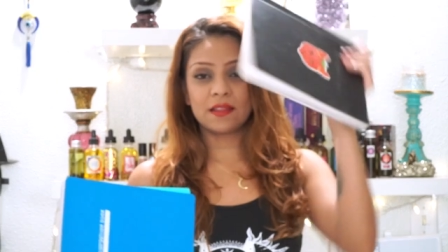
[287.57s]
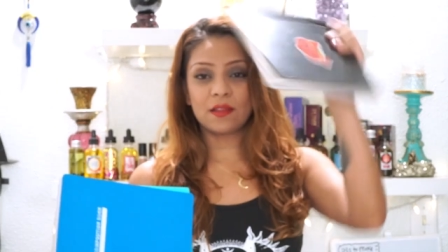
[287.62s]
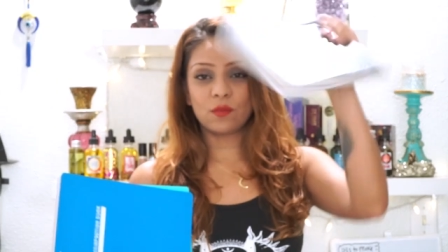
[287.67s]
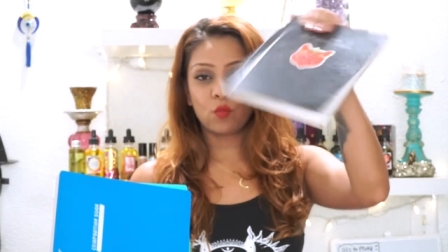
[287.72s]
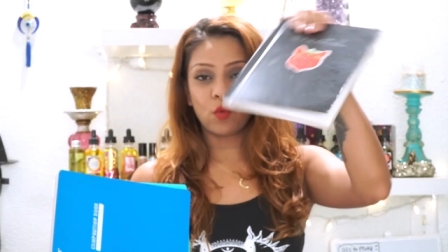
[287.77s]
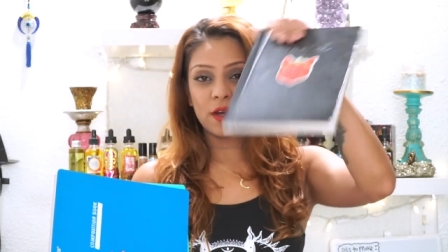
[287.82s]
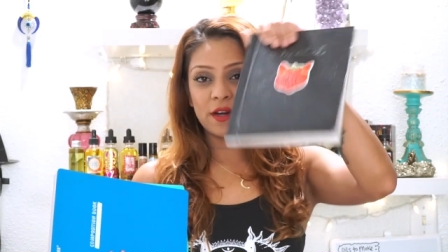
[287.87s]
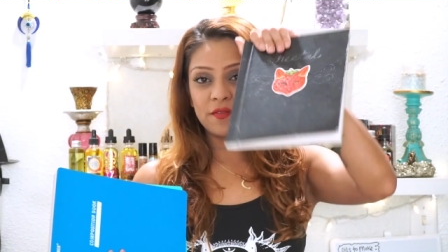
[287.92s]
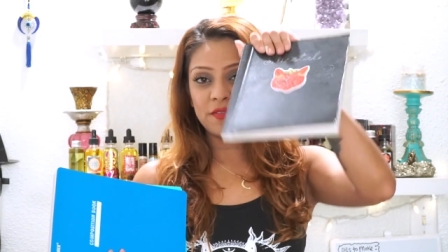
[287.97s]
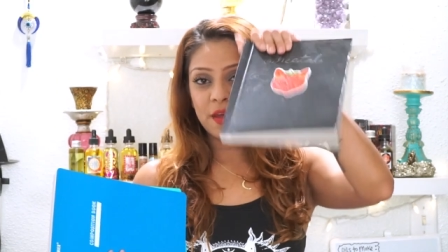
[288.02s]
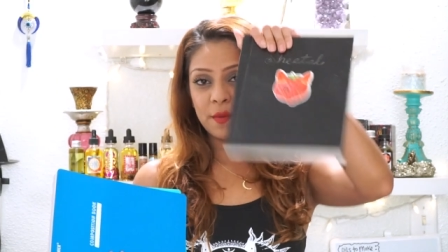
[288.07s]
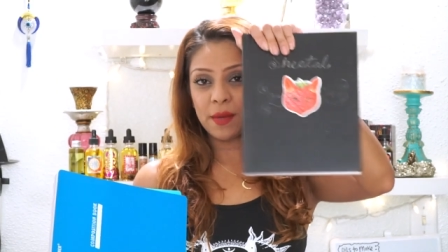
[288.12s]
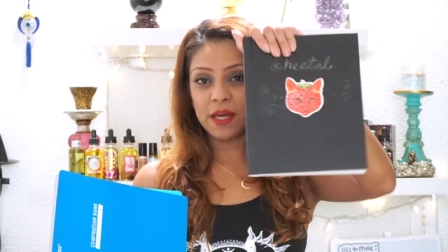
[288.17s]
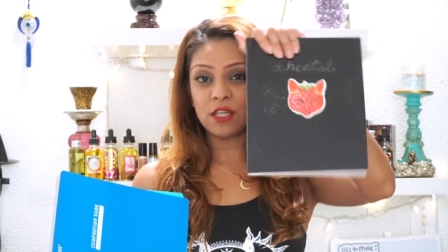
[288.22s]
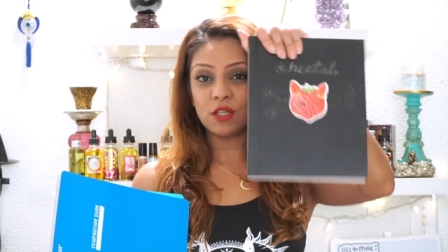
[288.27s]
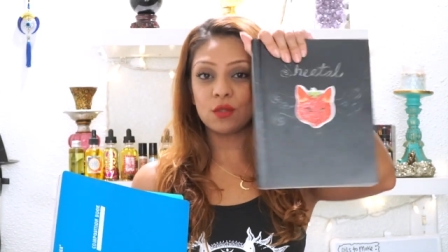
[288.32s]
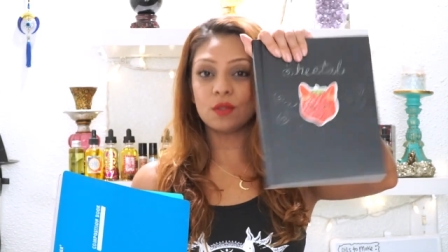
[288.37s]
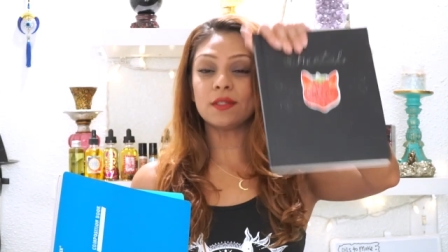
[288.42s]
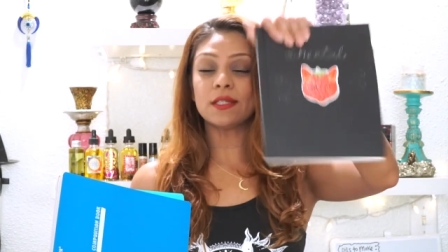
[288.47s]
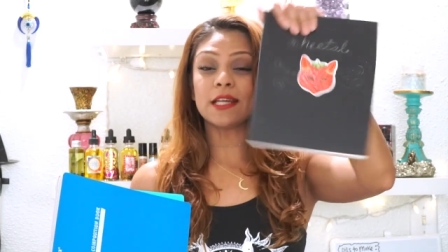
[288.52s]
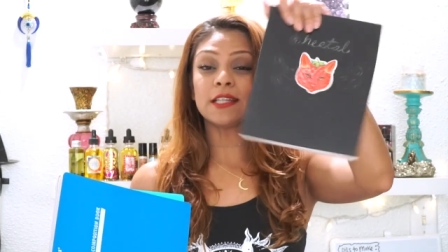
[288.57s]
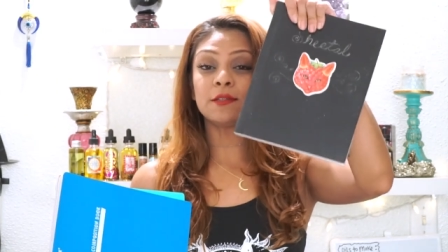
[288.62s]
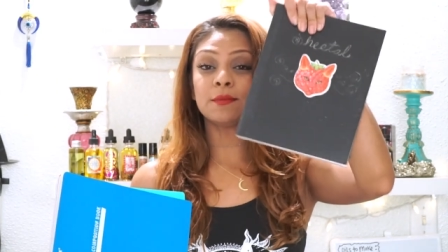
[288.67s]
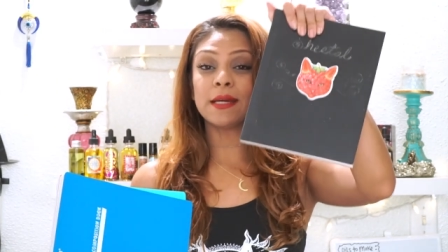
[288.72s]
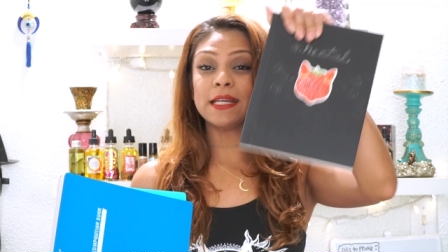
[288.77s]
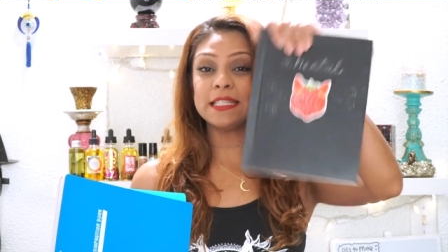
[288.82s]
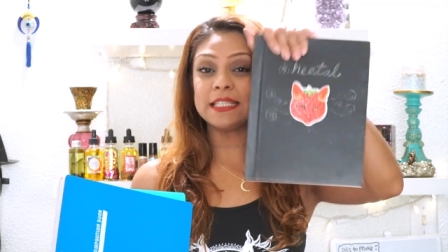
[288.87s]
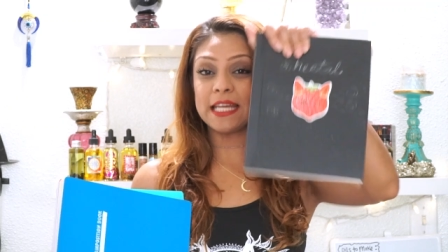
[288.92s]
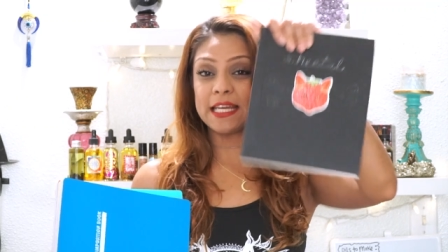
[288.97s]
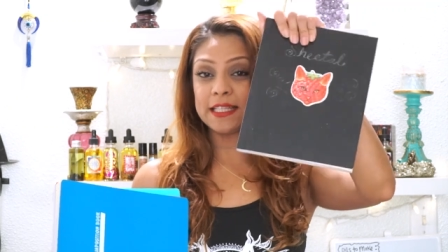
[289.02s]
One of them I use as
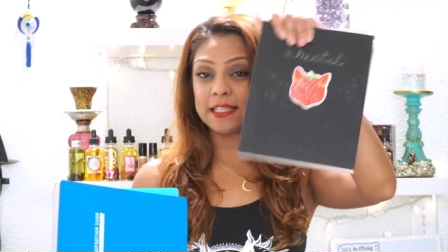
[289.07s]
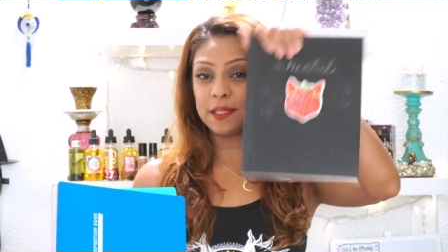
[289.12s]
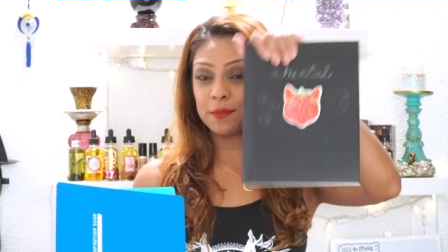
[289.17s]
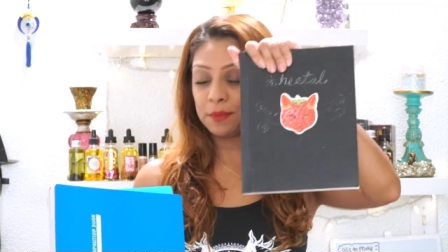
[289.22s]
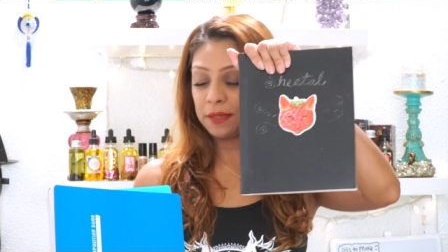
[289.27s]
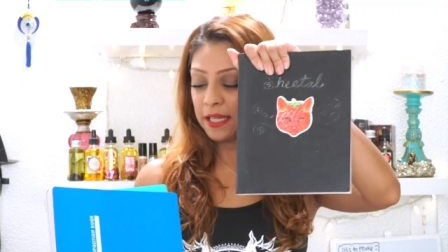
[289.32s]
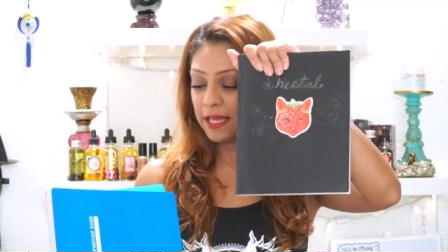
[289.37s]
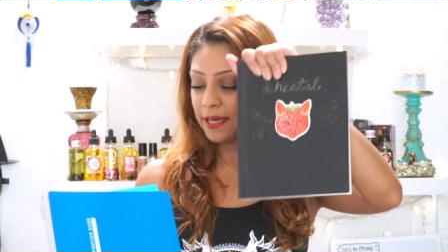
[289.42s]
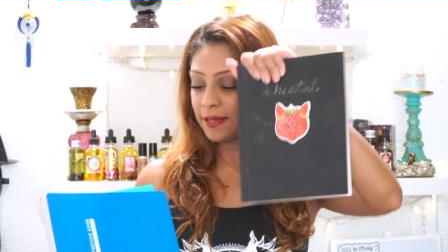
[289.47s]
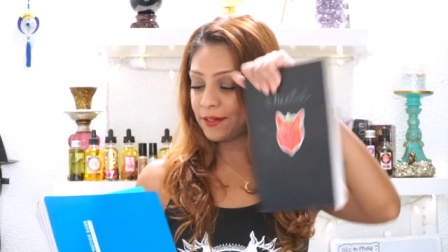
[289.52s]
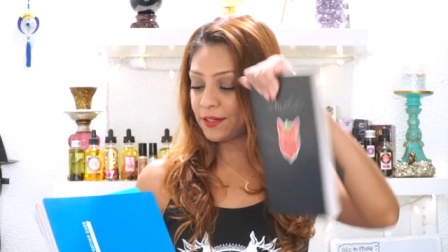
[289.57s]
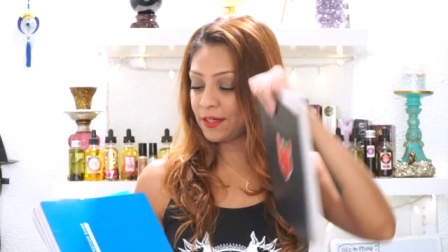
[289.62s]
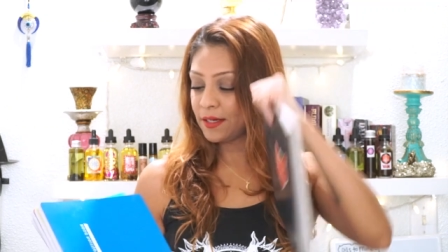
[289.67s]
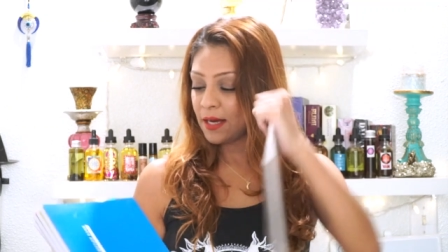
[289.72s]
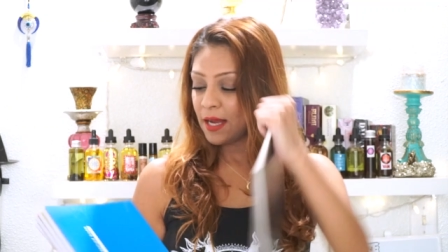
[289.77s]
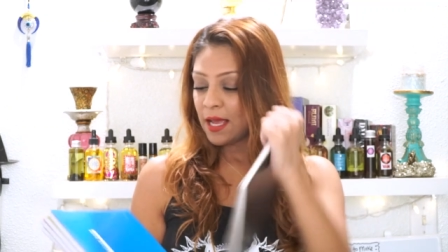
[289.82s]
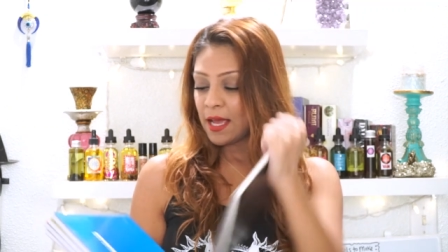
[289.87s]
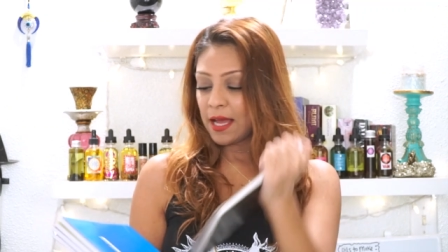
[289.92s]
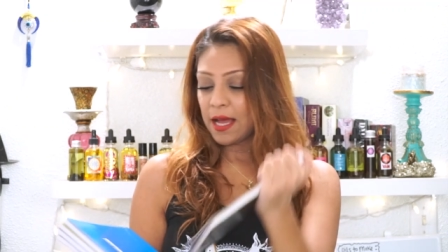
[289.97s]
my daily planner.